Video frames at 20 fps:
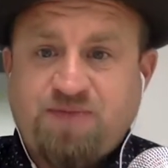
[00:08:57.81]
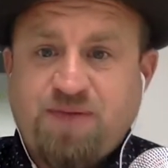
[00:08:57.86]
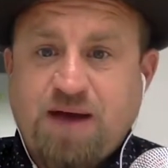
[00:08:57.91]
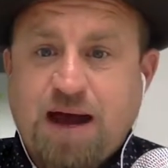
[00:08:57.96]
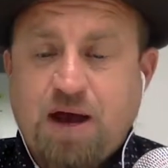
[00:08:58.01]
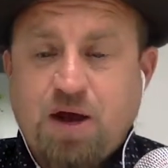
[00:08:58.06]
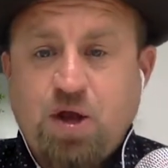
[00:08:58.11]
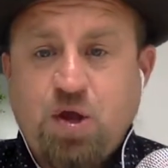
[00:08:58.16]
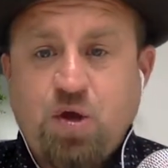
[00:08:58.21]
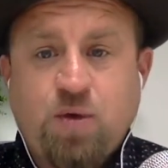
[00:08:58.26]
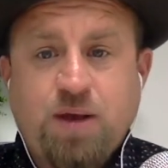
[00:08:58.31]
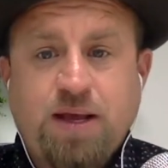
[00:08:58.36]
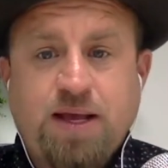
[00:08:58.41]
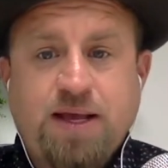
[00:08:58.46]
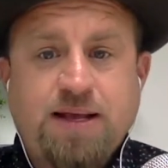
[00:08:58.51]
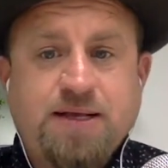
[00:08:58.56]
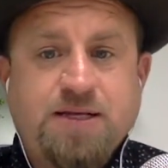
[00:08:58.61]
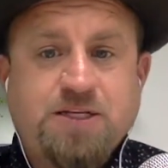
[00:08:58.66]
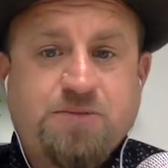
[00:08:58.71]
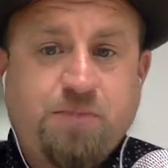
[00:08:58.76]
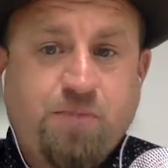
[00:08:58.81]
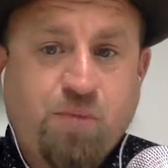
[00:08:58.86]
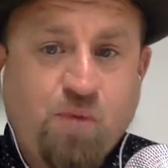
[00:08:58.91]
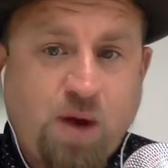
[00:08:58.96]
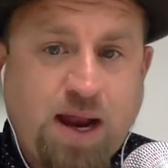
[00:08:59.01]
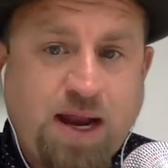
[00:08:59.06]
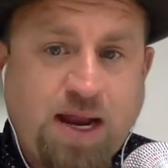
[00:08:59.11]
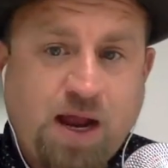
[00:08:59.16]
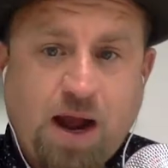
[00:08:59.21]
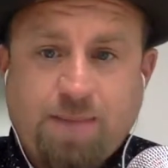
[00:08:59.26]
Value is
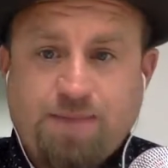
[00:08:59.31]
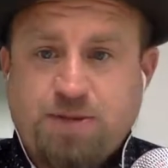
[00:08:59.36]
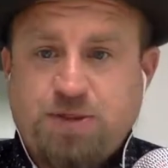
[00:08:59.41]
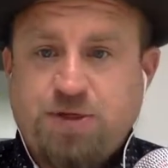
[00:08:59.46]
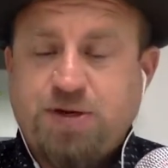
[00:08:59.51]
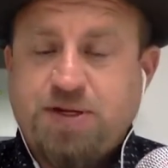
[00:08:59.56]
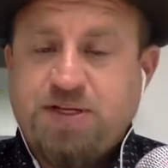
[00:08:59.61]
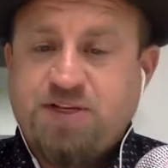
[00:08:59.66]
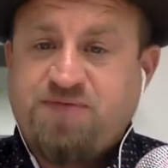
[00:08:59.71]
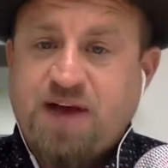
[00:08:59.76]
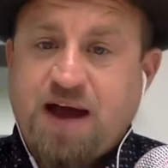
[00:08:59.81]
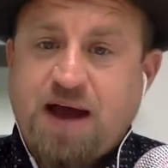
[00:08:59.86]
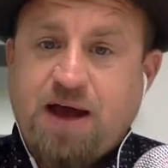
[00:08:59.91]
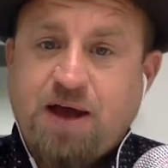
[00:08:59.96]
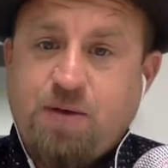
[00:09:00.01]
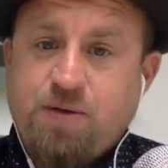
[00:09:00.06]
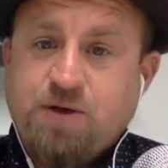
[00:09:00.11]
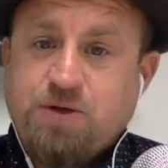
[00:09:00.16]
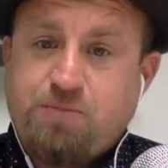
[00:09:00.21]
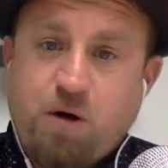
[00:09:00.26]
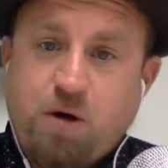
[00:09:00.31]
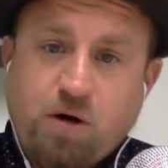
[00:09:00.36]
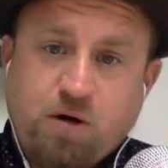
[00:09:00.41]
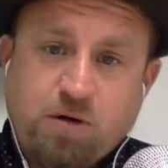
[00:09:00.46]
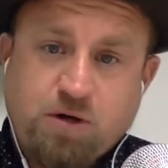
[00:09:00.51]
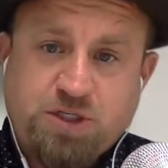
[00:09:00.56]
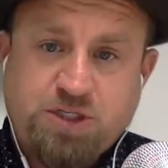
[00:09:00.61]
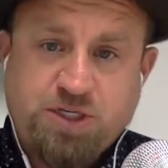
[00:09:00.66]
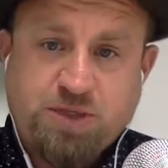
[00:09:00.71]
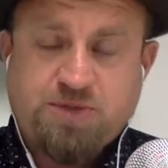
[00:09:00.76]
branding opportunities. Value is
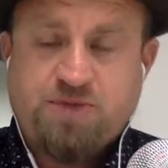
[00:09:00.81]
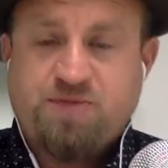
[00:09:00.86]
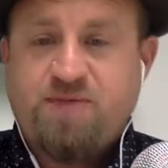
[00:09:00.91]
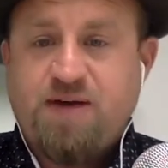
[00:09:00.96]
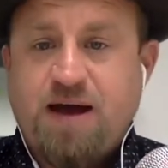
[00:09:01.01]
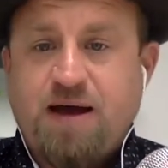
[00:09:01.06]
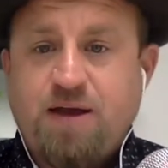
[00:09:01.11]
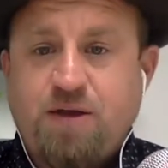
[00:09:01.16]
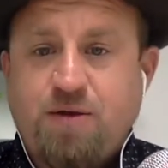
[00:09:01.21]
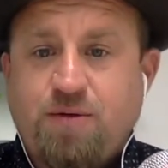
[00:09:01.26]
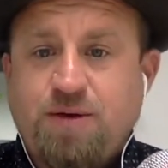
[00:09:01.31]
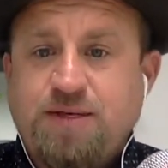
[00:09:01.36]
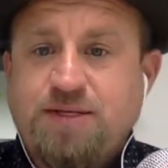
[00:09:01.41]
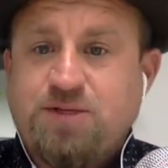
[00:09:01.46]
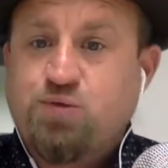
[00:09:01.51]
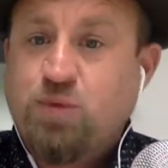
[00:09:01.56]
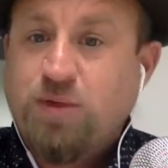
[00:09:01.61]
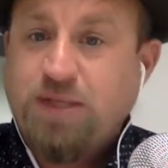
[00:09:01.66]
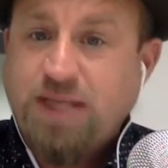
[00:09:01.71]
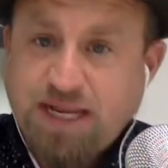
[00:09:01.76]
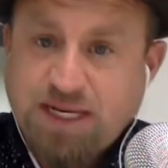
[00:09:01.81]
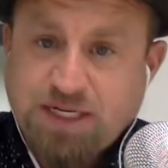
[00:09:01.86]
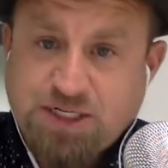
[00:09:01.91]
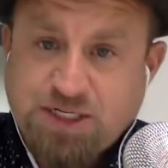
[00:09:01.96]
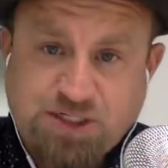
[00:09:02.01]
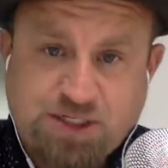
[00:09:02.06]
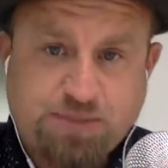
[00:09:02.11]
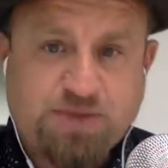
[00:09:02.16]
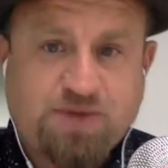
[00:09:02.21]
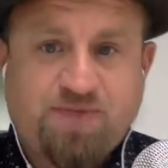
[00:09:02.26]
partnerships. Value is
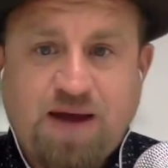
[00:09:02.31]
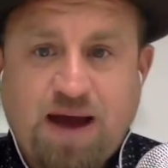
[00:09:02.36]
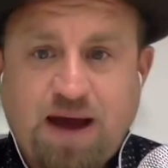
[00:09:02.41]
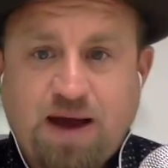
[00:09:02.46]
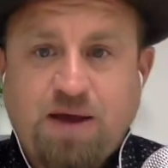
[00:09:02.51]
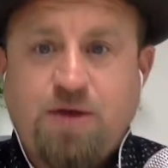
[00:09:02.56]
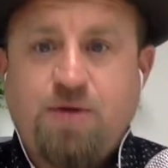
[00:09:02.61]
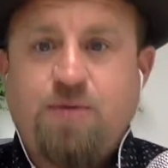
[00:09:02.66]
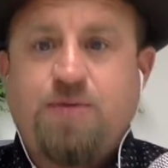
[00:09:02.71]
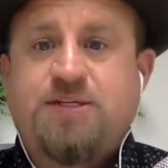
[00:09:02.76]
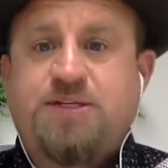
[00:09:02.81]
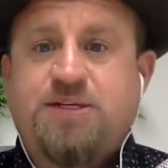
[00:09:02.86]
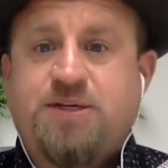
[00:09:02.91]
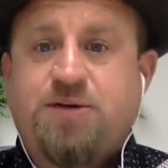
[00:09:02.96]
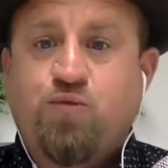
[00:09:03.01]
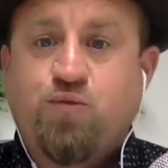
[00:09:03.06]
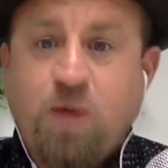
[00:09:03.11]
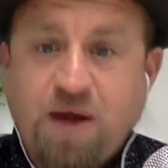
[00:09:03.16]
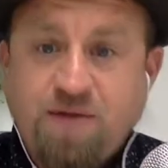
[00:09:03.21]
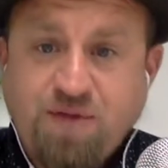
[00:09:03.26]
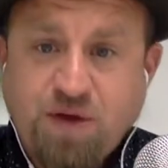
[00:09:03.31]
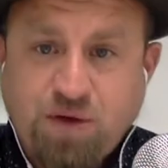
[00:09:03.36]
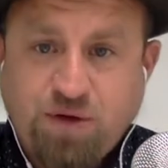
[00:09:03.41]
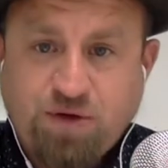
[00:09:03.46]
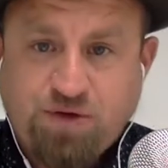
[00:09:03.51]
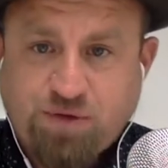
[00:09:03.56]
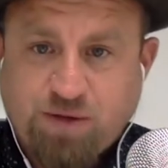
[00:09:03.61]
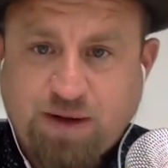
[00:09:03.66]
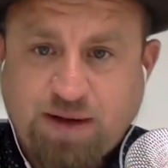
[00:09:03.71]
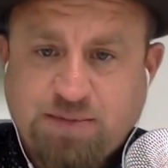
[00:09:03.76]
relationships. Value is in
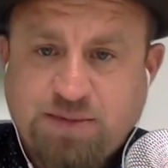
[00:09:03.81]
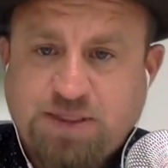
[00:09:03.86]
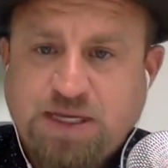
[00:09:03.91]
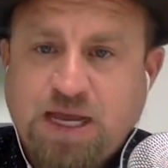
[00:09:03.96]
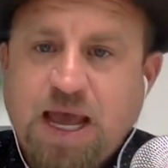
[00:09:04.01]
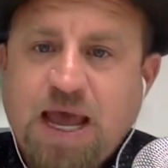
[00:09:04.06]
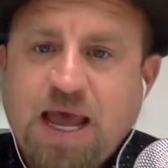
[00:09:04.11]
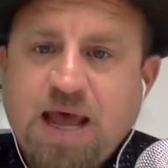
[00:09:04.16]
revenue streams.